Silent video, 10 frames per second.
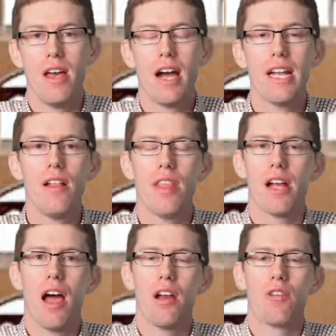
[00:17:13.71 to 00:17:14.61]
Again,
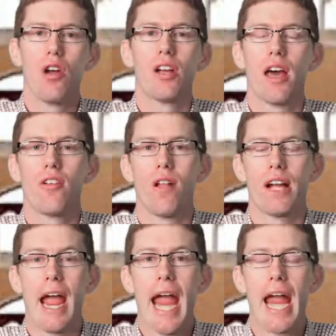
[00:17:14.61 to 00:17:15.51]
they kind of go together
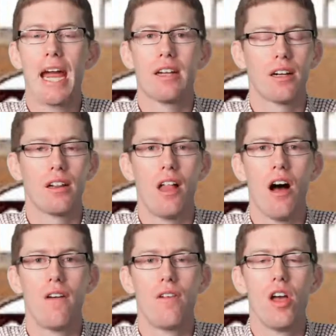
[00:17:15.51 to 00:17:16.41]
like a hand and a
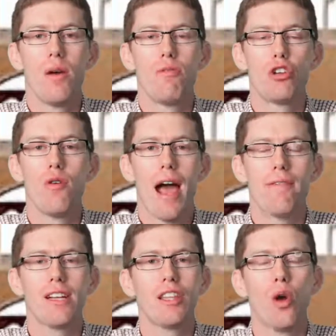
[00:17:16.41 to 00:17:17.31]
glove, but you
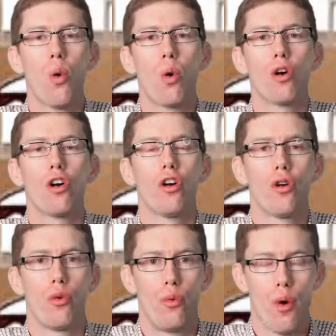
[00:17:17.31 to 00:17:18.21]
have to get the order
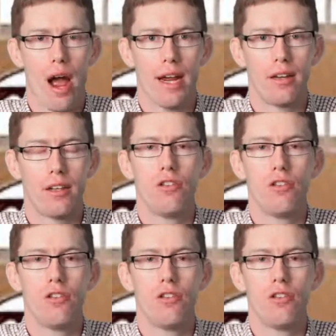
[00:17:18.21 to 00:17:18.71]
right.